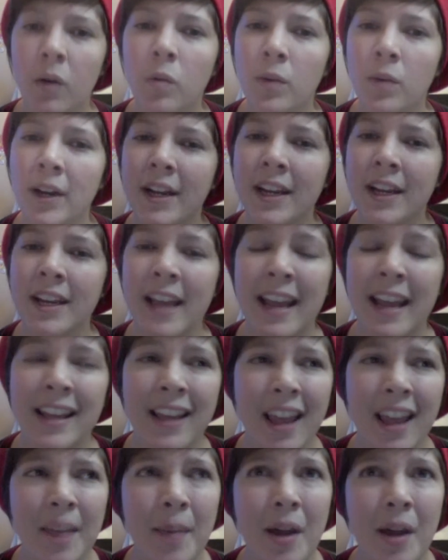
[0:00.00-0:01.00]
read it. It
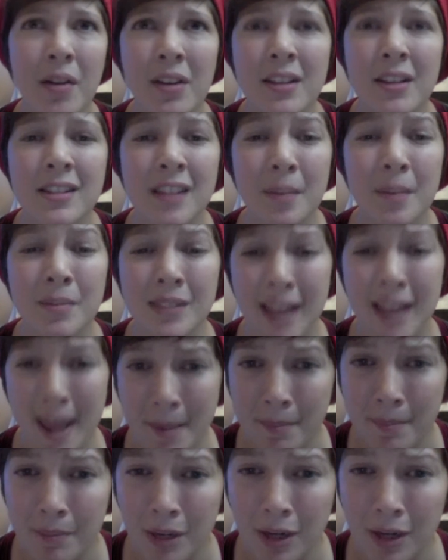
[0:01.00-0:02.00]
came out in
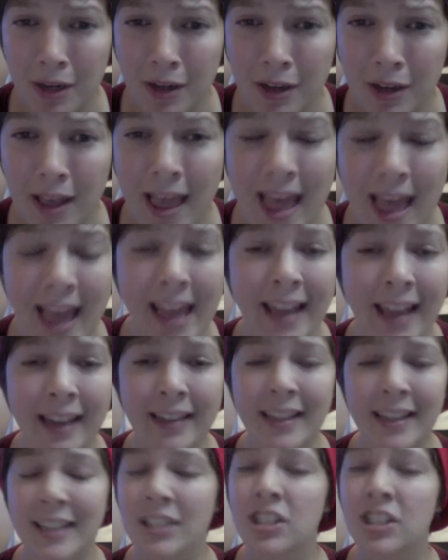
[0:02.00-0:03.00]
September,
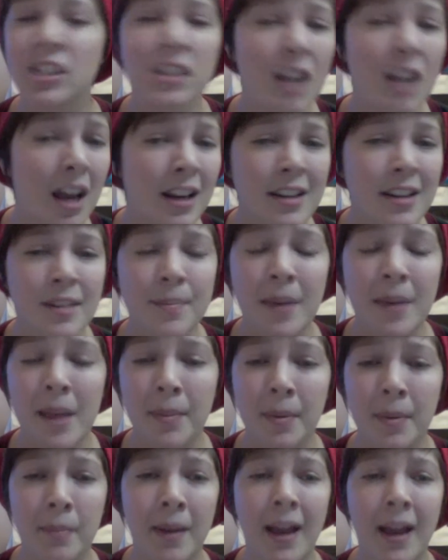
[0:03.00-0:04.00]
and it just got into
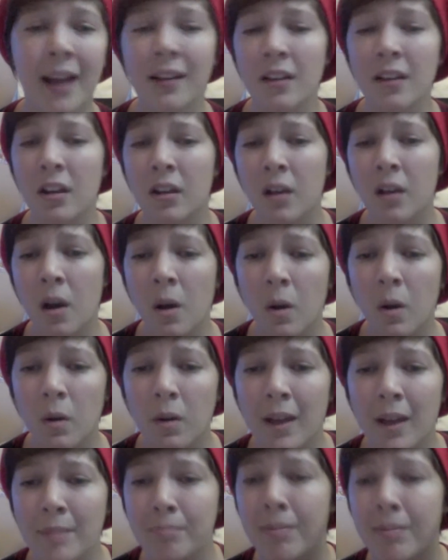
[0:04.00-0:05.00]
paperback.
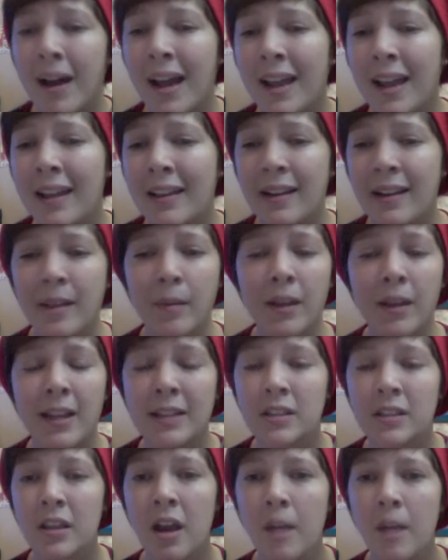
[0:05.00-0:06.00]
Go and buy it. I mean,
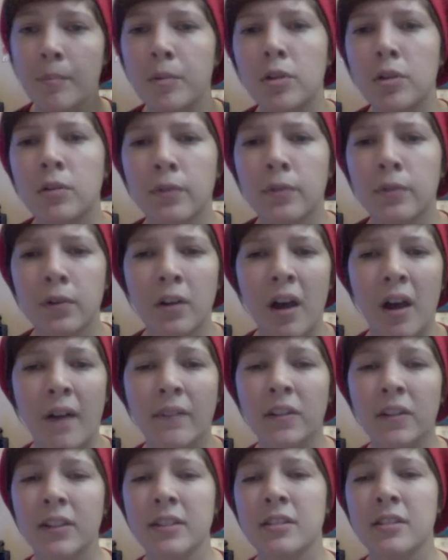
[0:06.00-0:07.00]
it's a beautiful
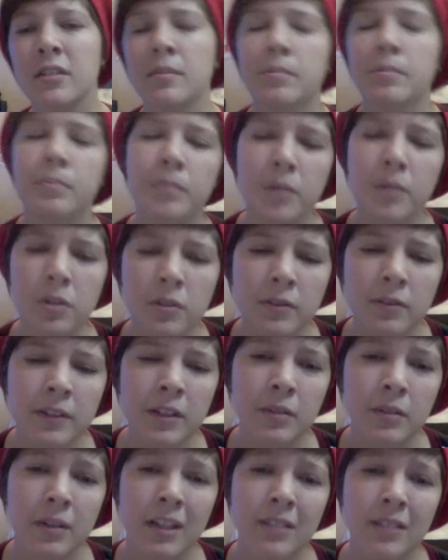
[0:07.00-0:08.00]
cover. It's a
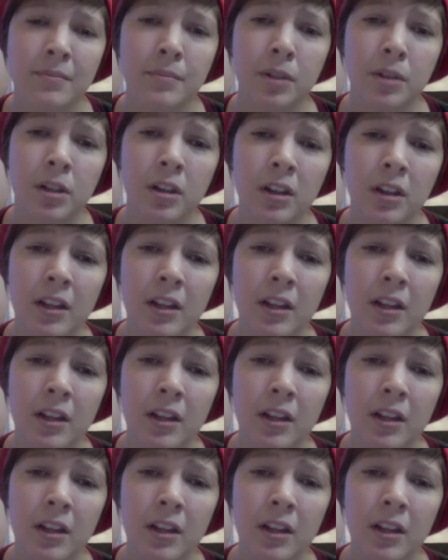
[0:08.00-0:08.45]
beautifully written book,